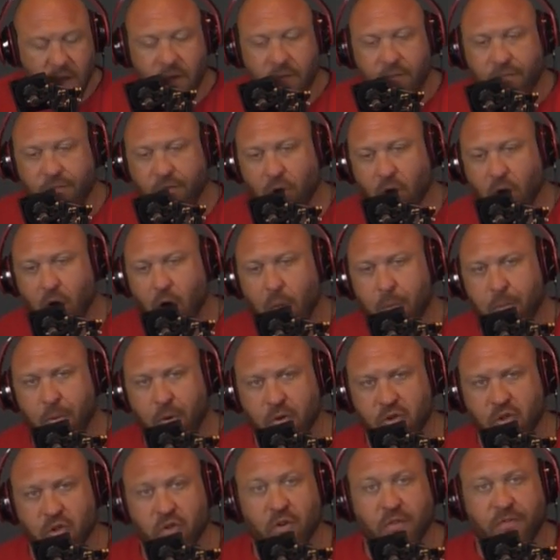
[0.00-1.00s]
For all
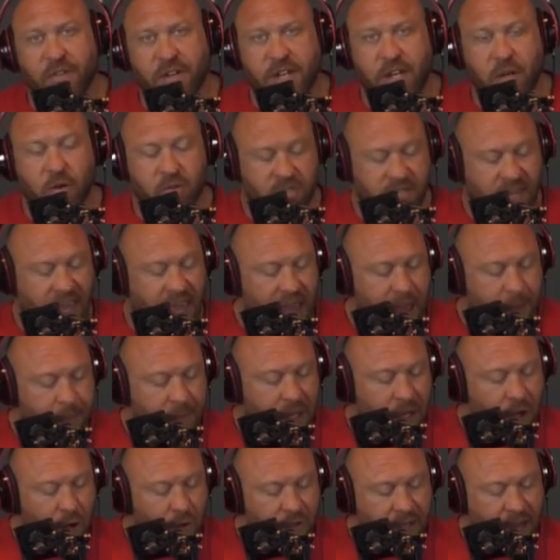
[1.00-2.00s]
personal videos,
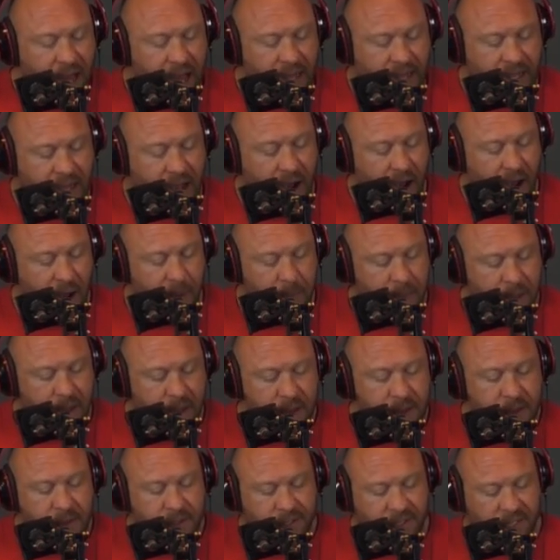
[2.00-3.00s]

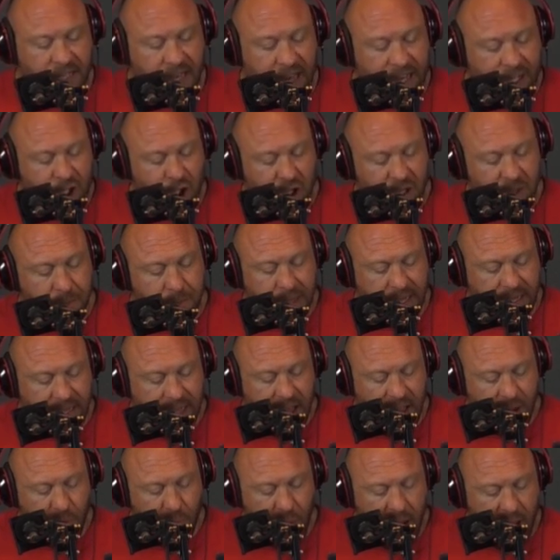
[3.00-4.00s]

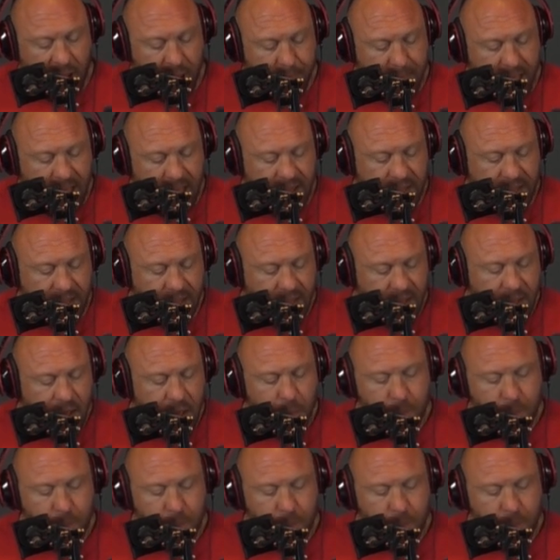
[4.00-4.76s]
cameo.com/thebigguyryback.